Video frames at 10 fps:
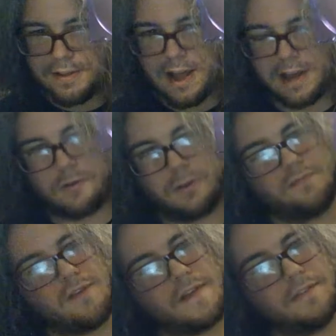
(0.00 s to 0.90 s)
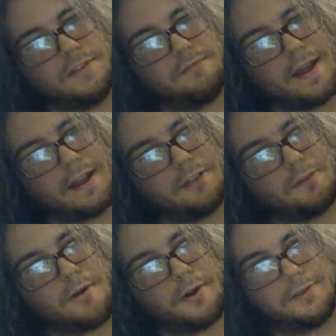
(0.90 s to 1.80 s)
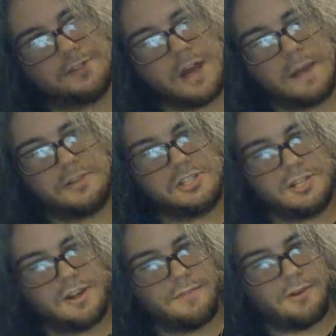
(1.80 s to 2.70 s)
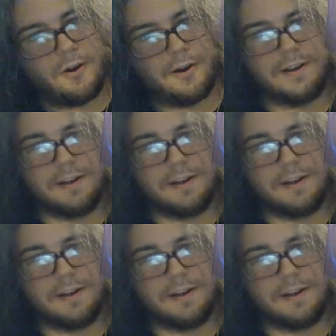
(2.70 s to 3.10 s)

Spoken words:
I can only find the regular Mario's Time Machine cover art,